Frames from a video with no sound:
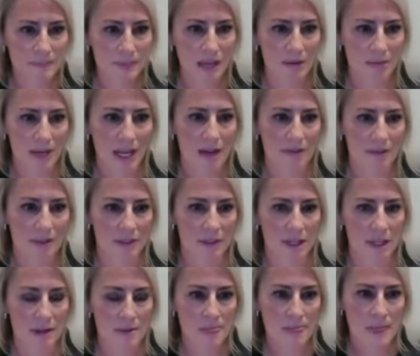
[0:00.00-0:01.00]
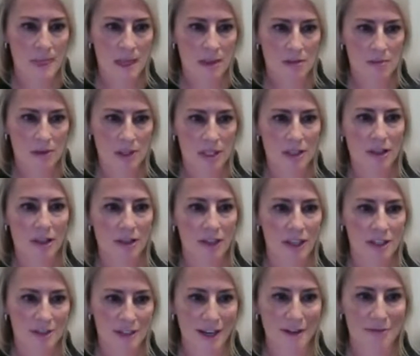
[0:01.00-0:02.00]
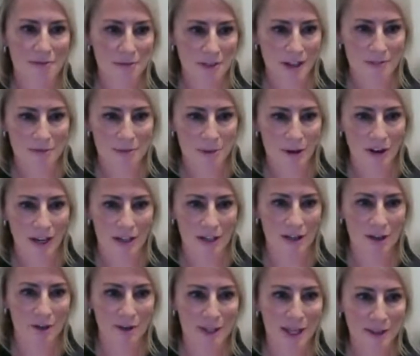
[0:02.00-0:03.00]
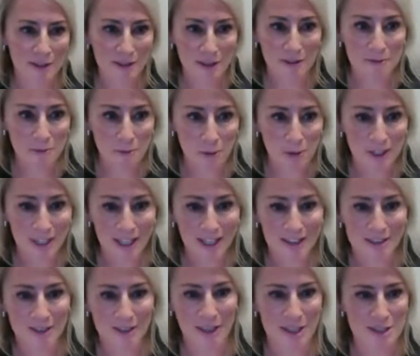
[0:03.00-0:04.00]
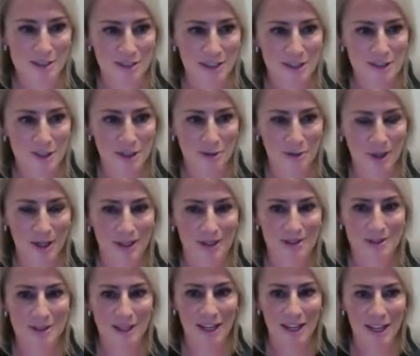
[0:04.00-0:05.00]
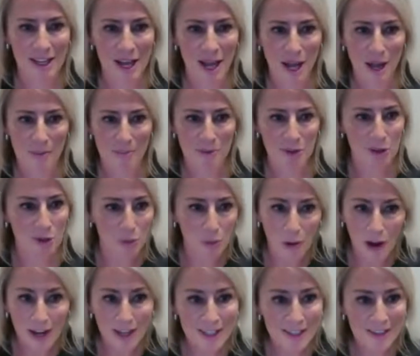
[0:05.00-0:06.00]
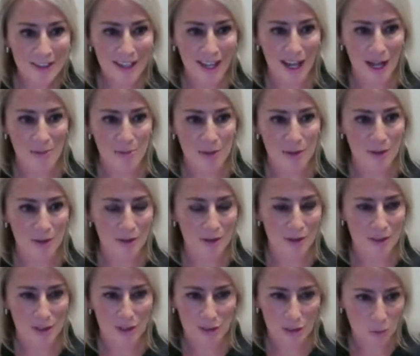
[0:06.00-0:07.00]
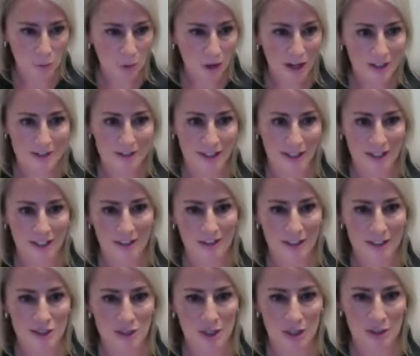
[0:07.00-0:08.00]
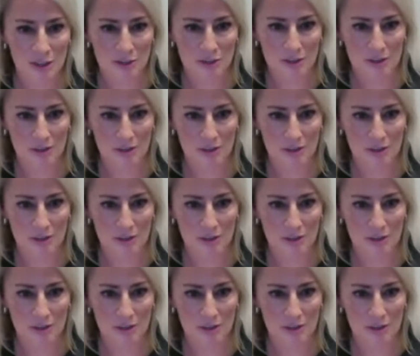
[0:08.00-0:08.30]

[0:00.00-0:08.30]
And we haven't, one of the things I've loved about Idaho and I loved working at the legislature was you could walk in the Capitol, you could walk to any legislators.